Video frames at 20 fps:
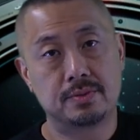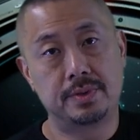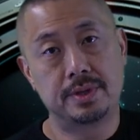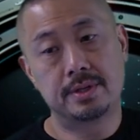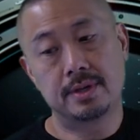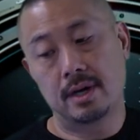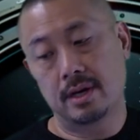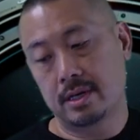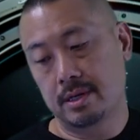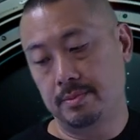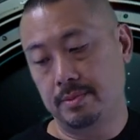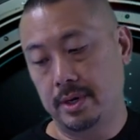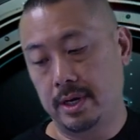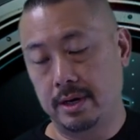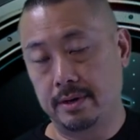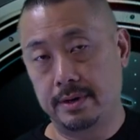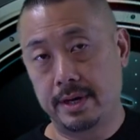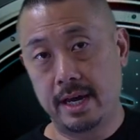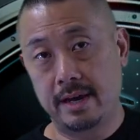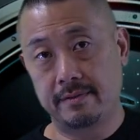we talk
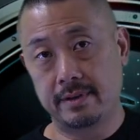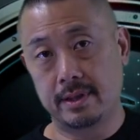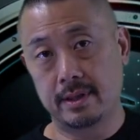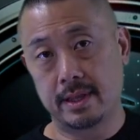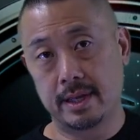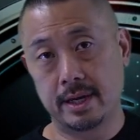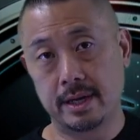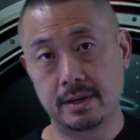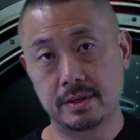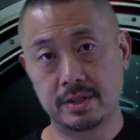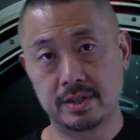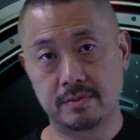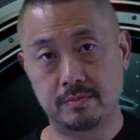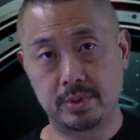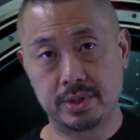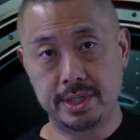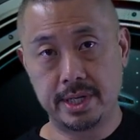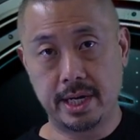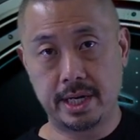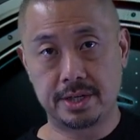about having layers of
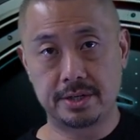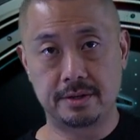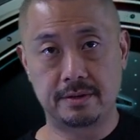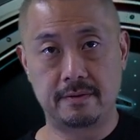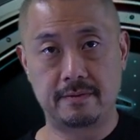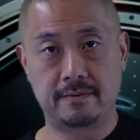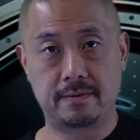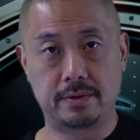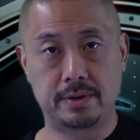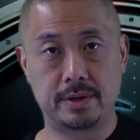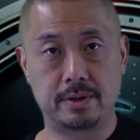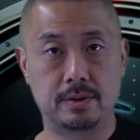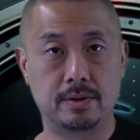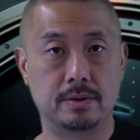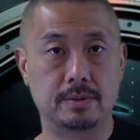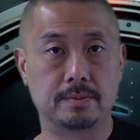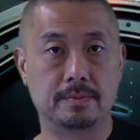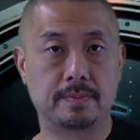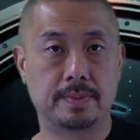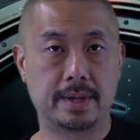protection for your
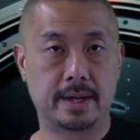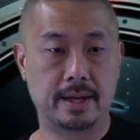home,